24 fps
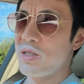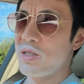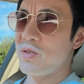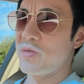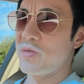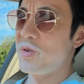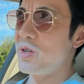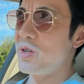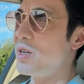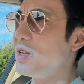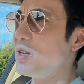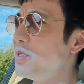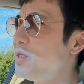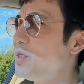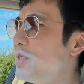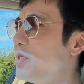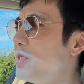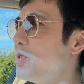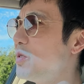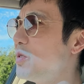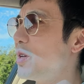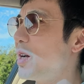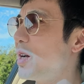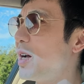When I see
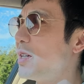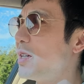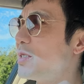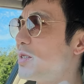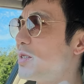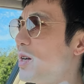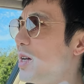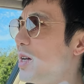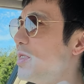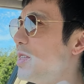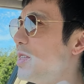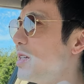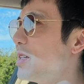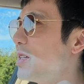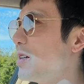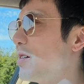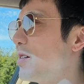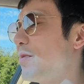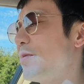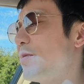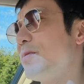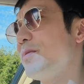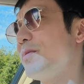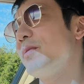two guys, I think
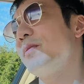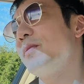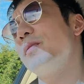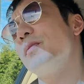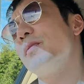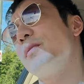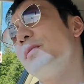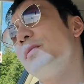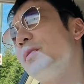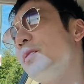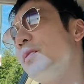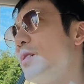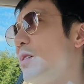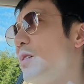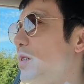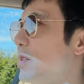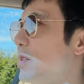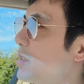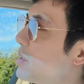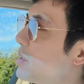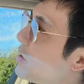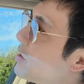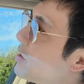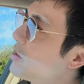of,
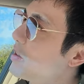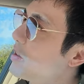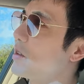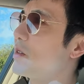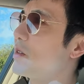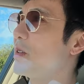I don't know,